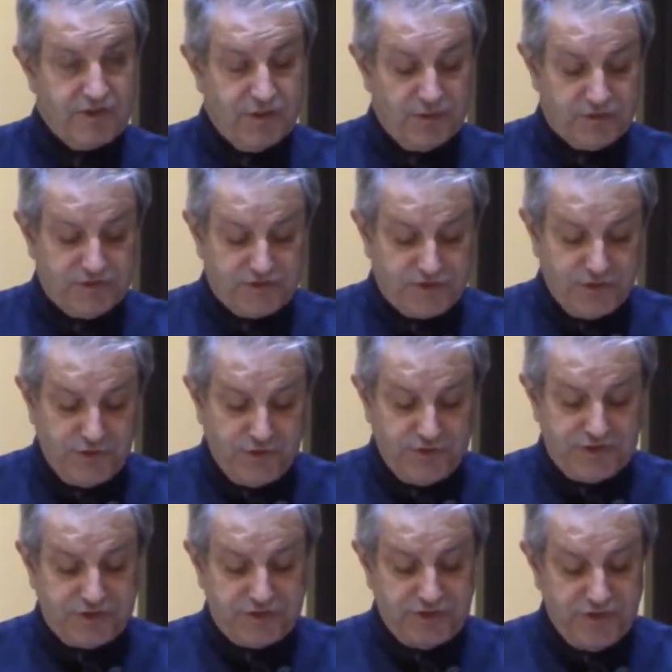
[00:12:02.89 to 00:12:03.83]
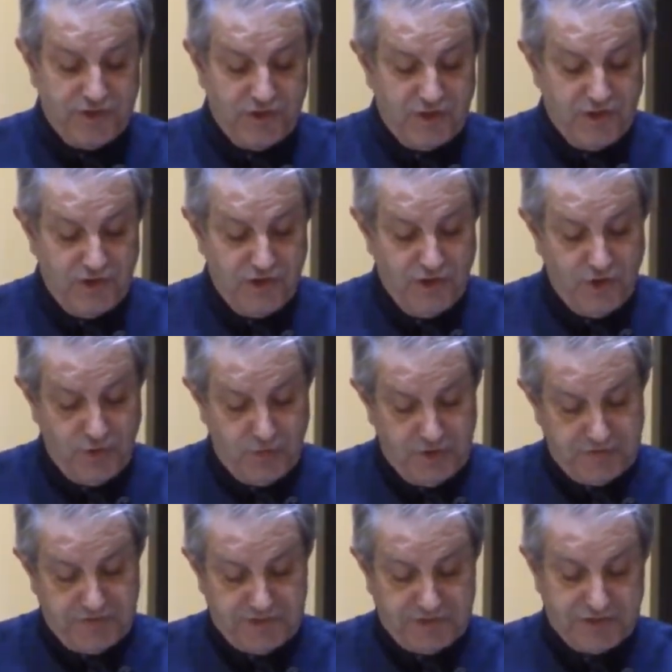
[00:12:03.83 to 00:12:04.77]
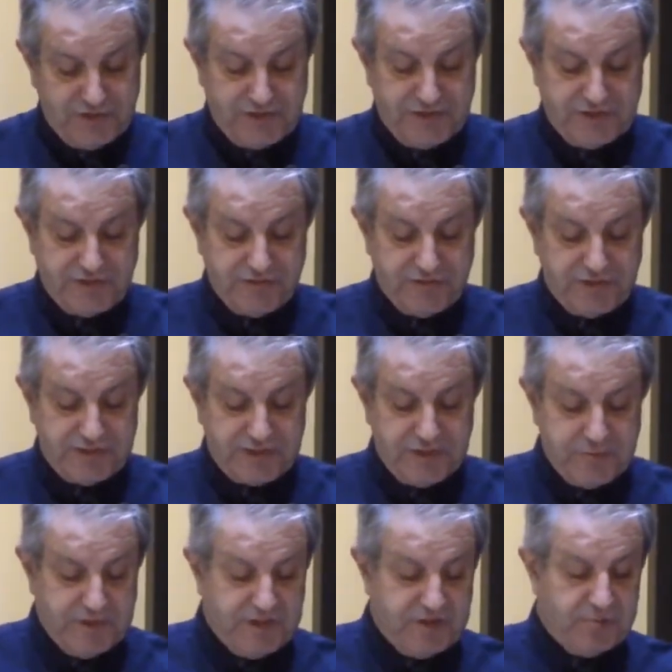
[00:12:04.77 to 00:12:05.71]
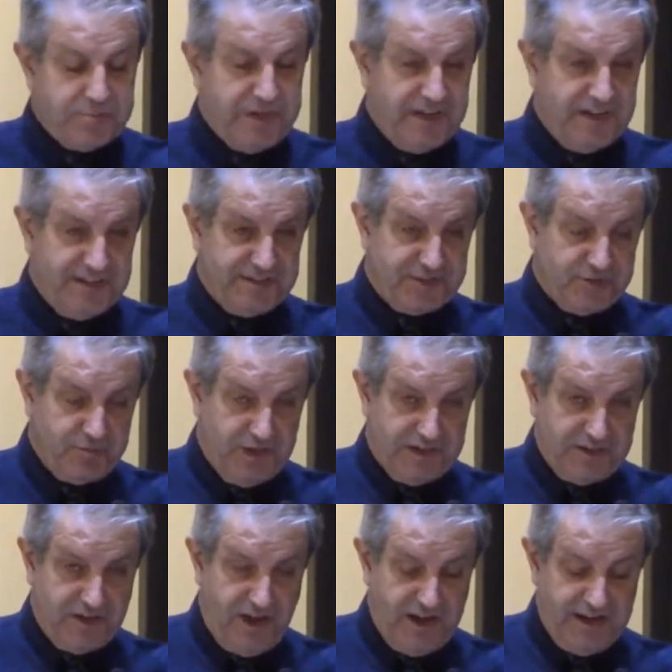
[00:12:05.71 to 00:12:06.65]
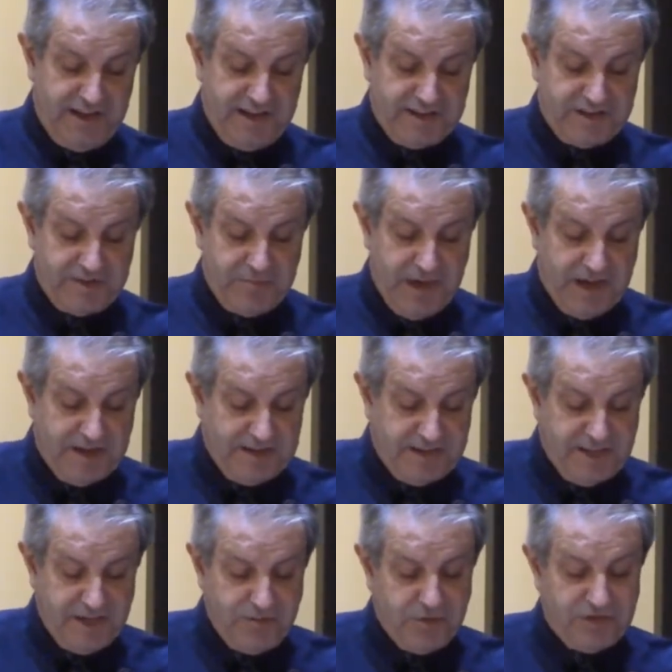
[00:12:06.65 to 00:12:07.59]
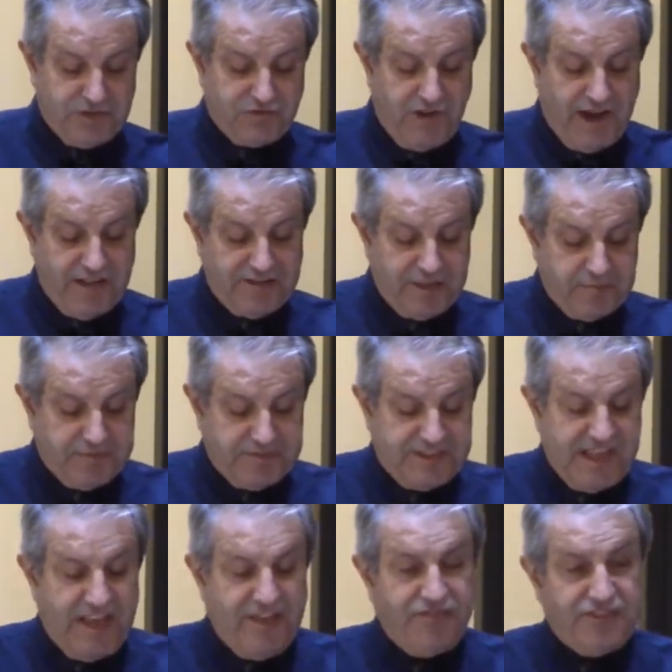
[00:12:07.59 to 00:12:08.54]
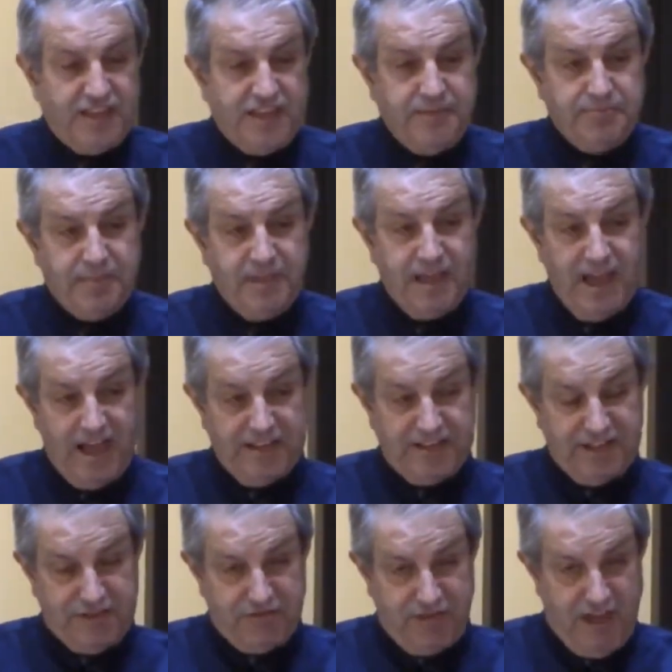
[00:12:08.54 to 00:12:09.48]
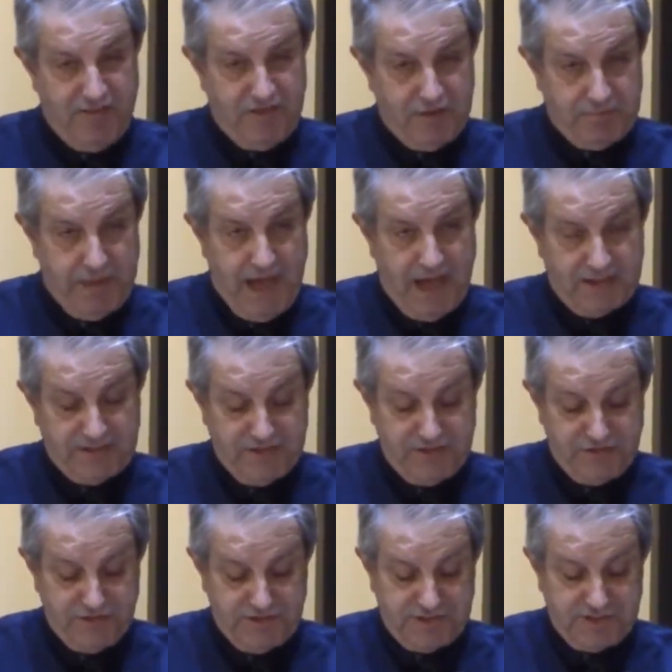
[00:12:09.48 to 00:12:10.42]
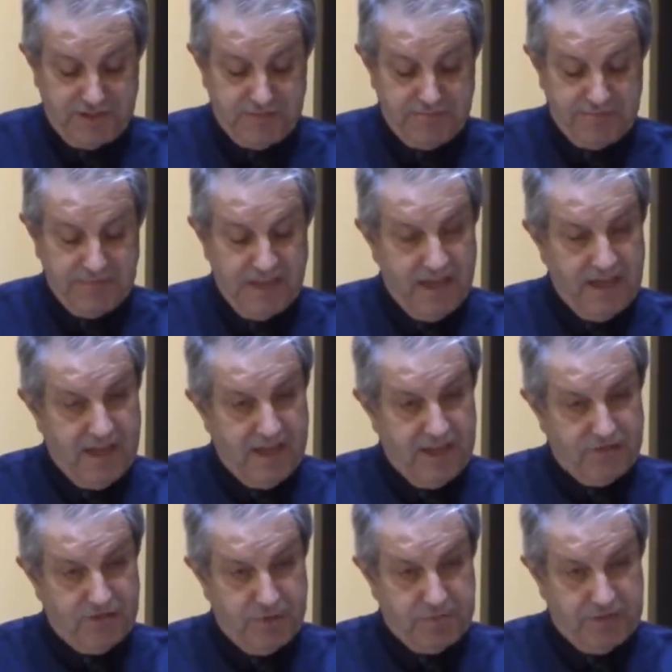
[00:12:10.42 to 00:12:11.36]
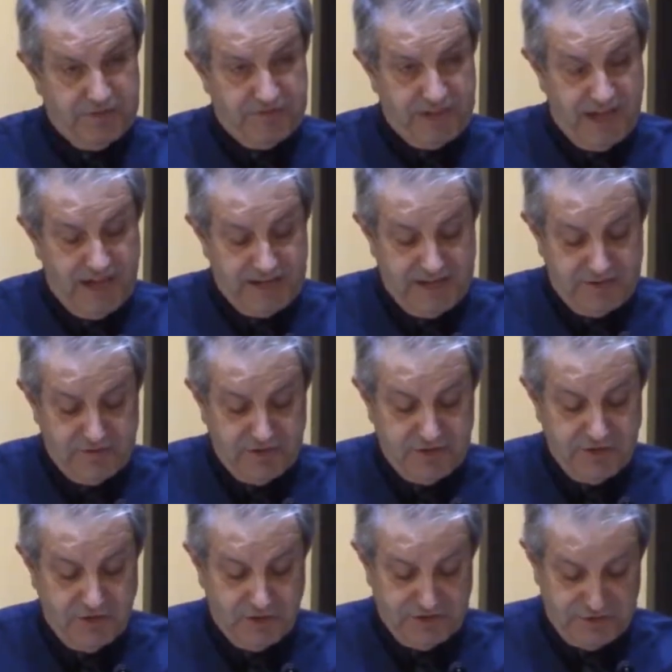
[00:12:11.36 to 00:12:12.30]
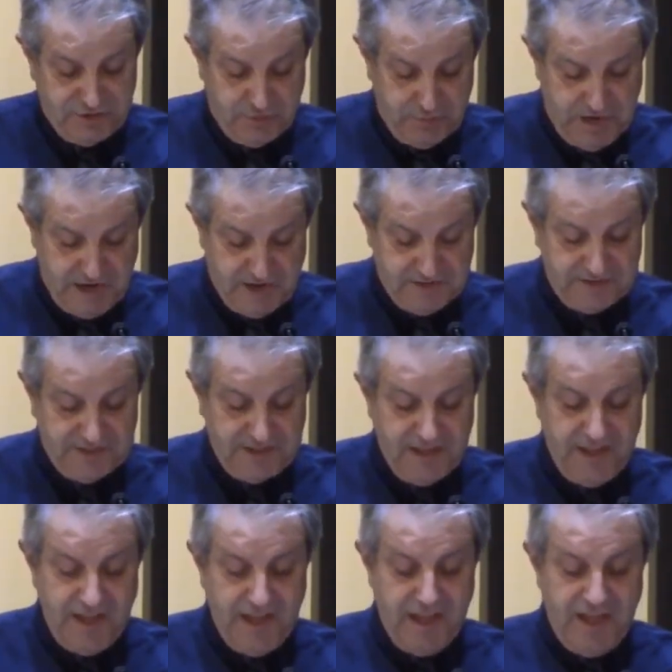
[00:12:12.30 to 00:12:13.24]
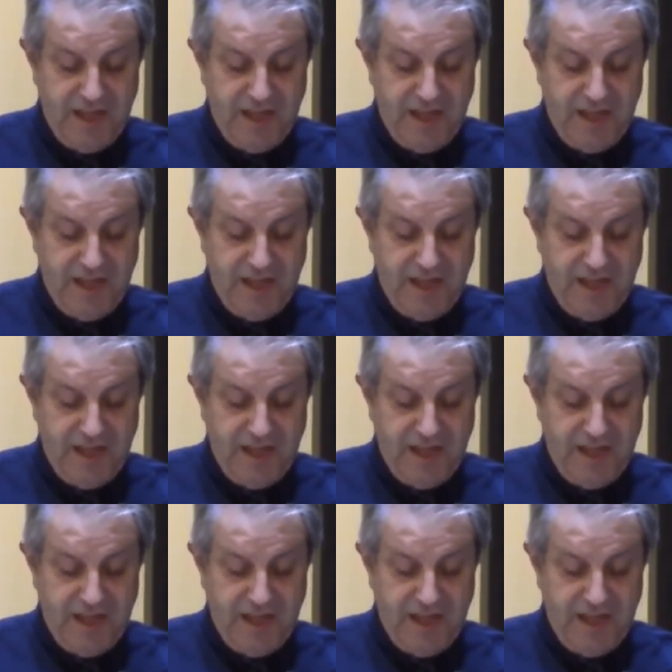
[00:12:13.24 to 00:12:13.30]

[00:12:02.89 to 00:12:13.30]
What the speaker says: For those Jews who would return to Jerusalem in obedience to what God had commanded, he would grant them safety as they traveled back to Jerusalem, trip of 900 or so miles.